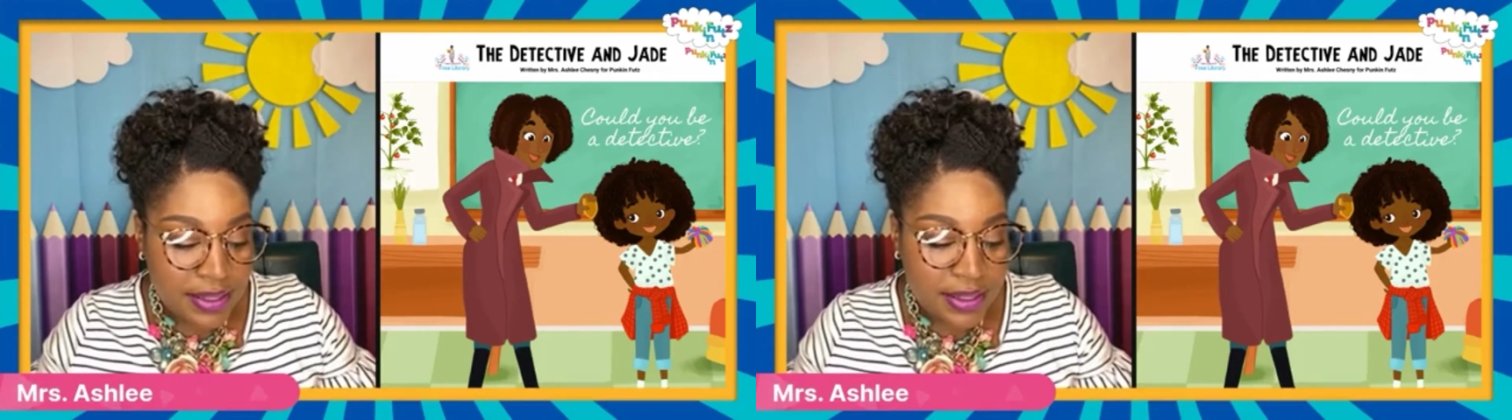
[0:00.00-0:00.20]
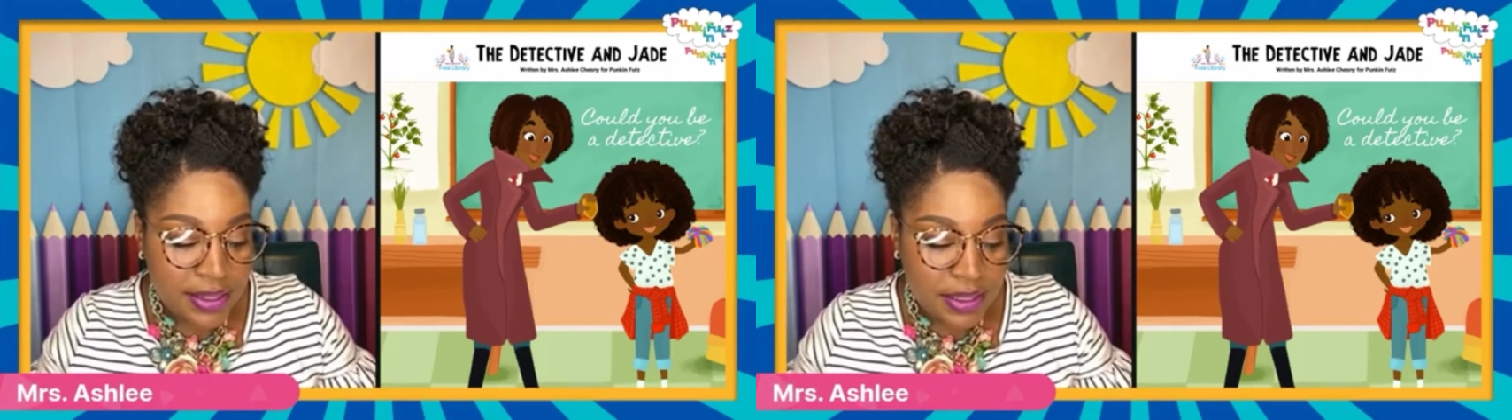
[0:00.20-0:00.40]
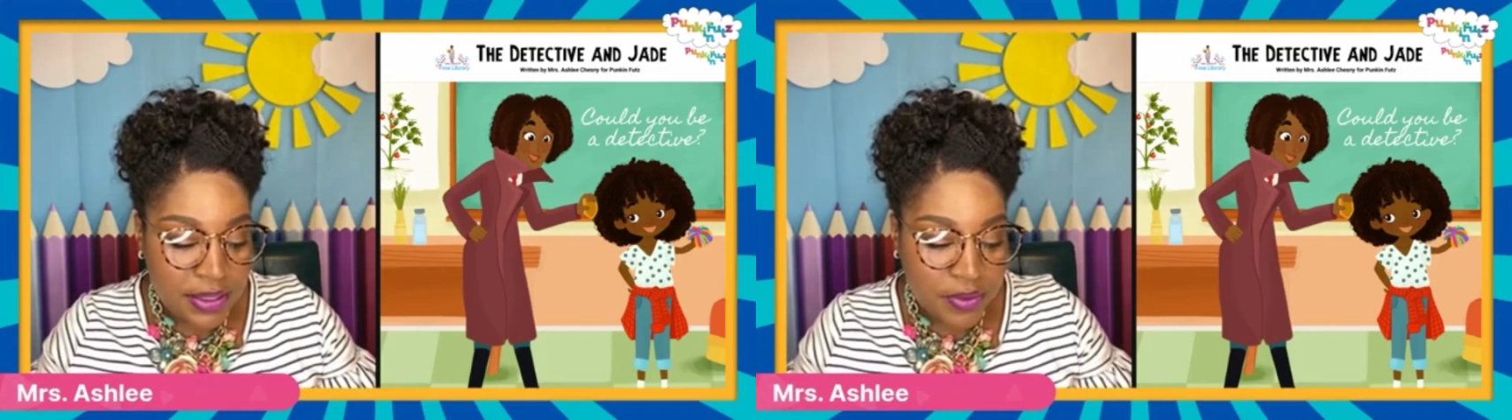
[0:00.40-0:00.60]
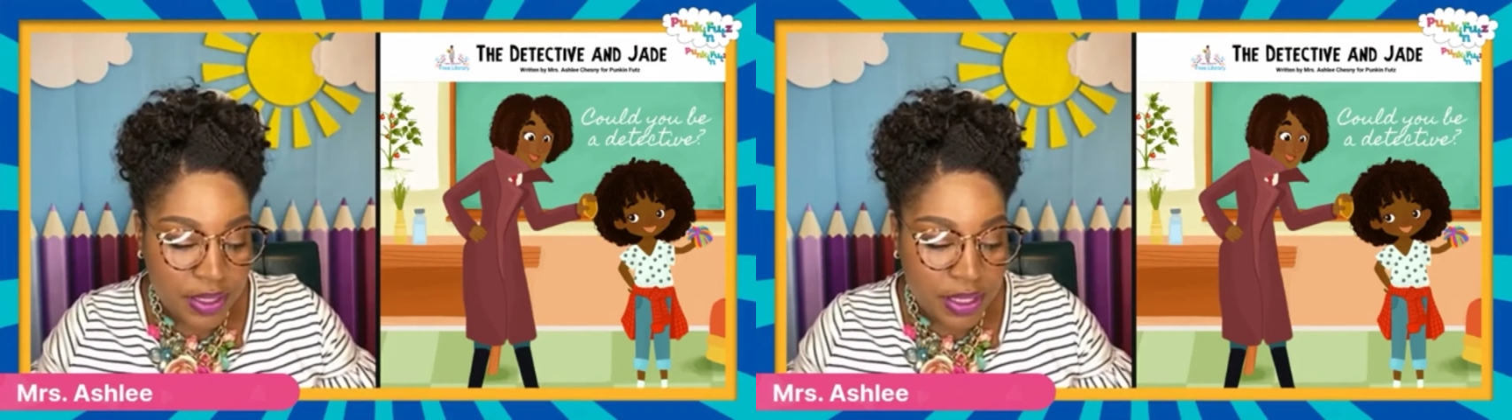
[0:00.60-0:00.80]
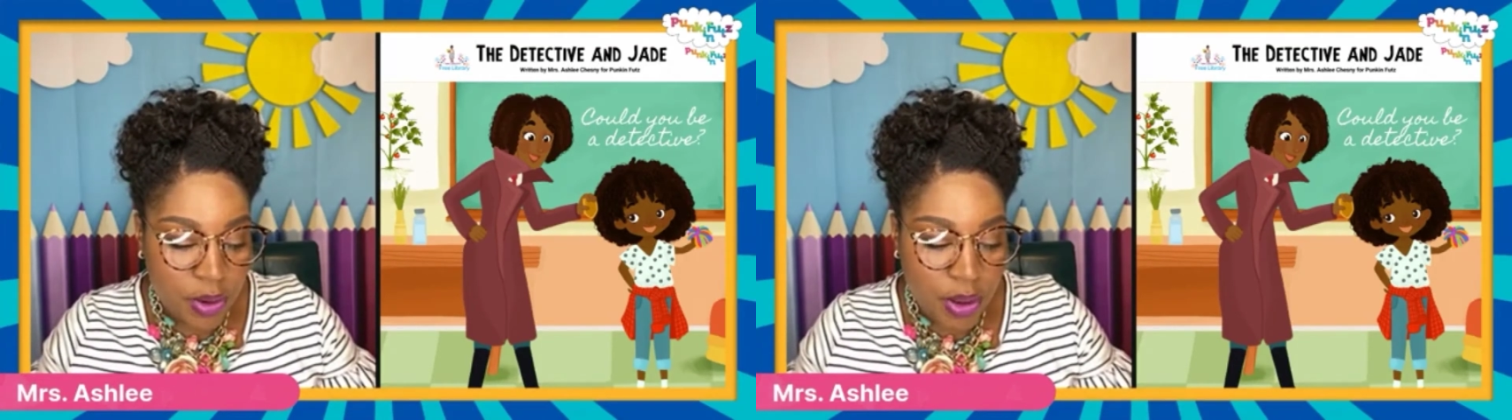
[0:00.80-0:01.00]

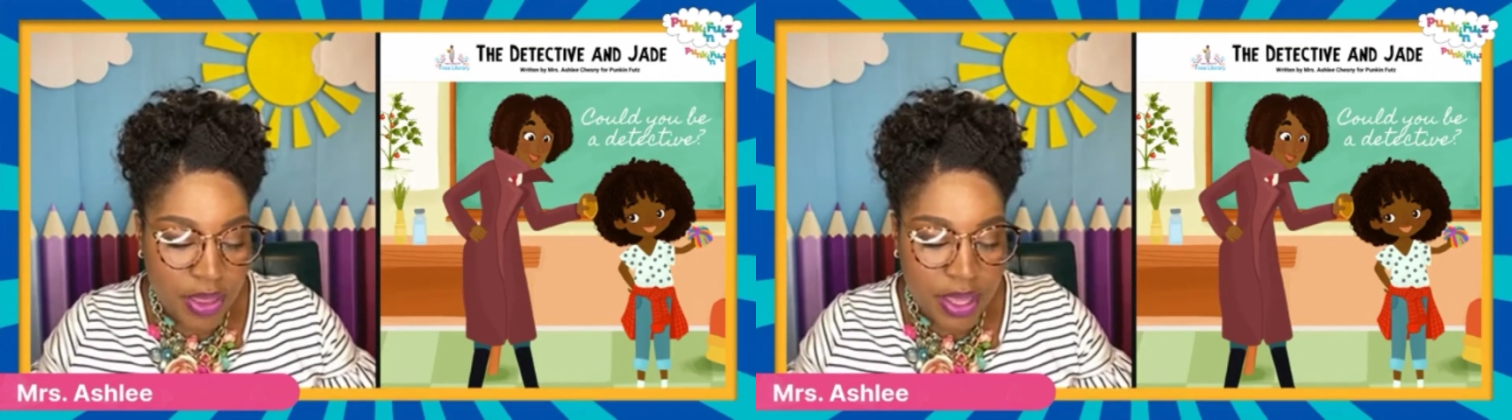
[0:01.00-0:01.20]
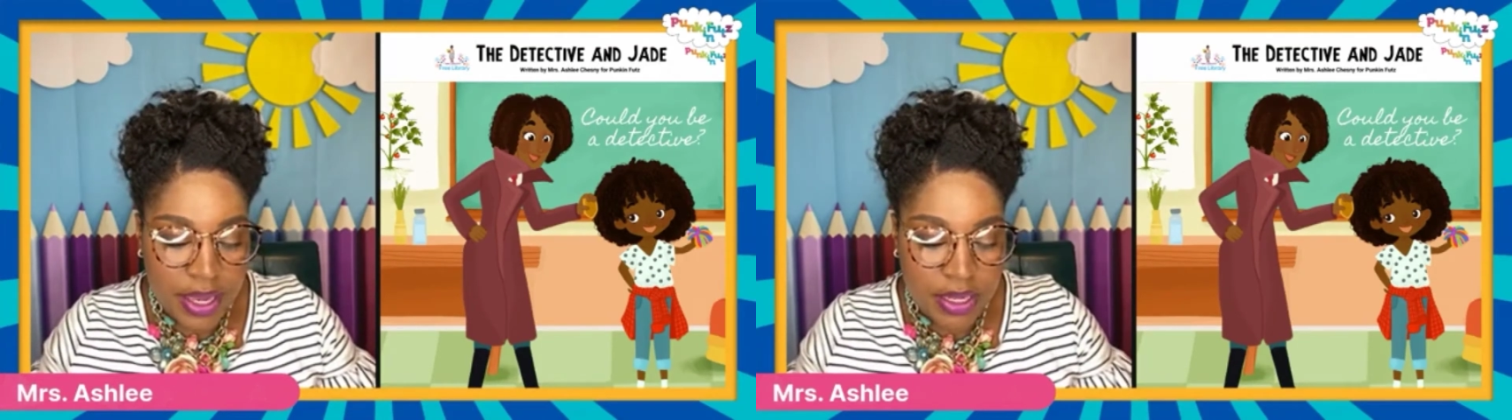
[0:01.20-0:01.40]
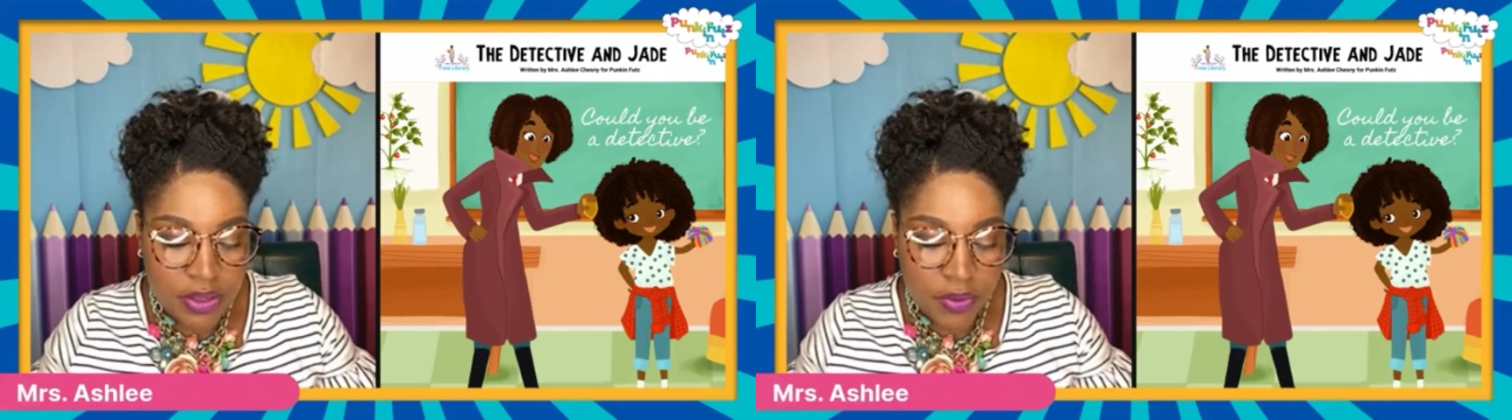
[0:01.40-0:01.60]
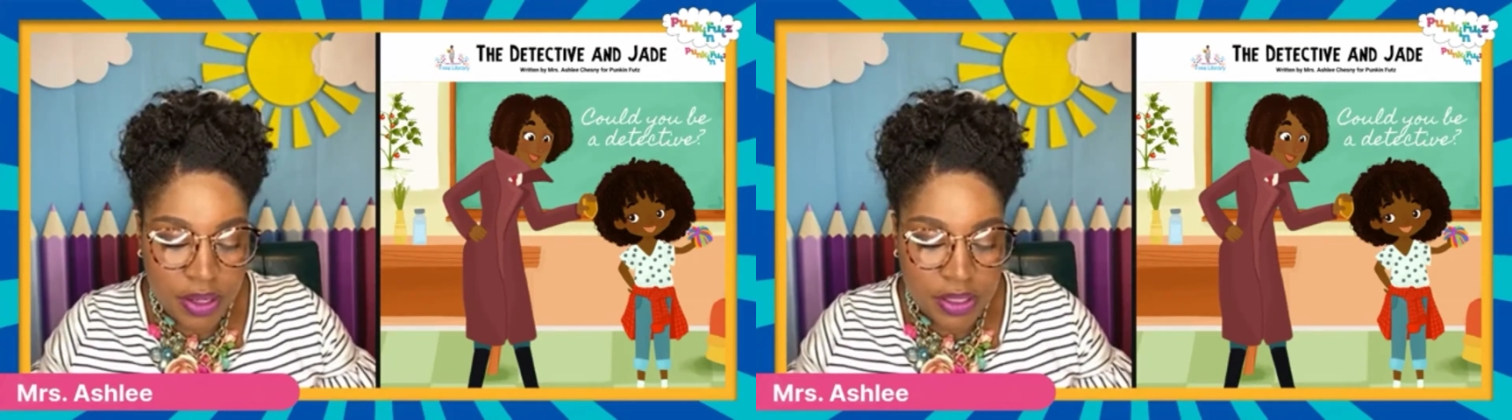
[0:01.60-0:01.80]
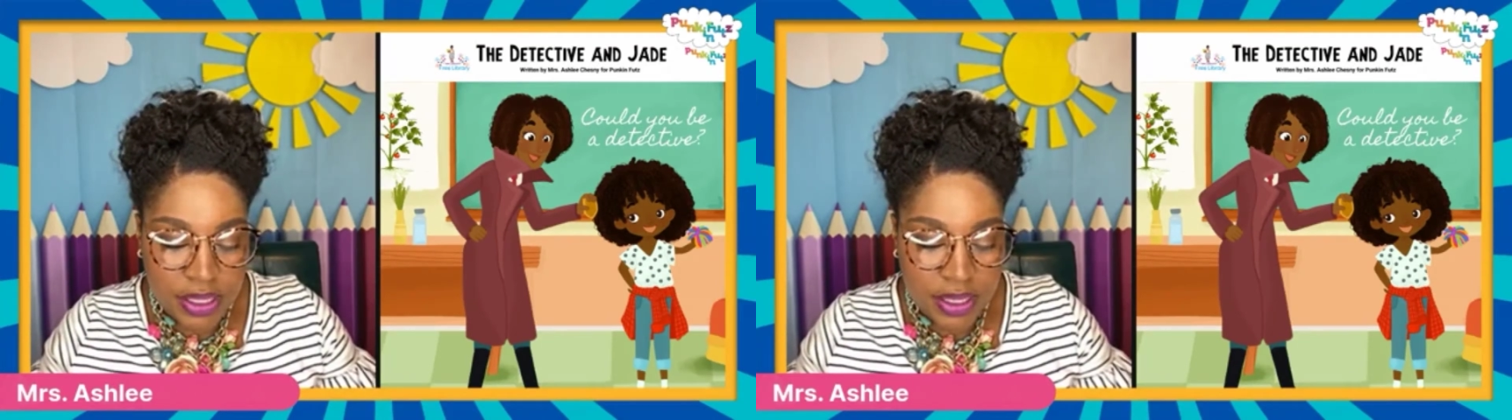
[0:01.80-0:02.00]
attentively on the edge of her
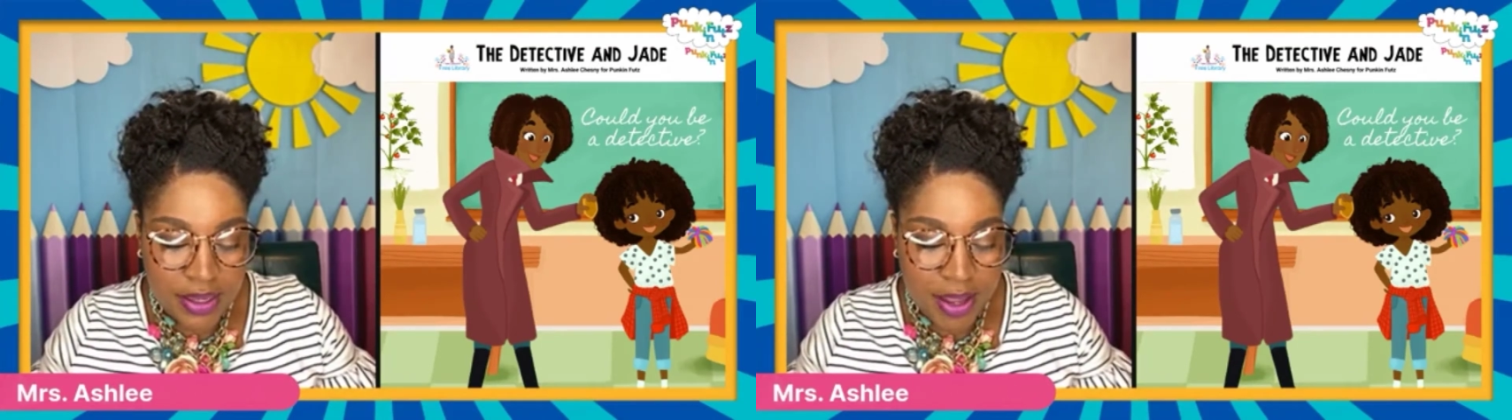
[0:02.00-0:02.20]
seat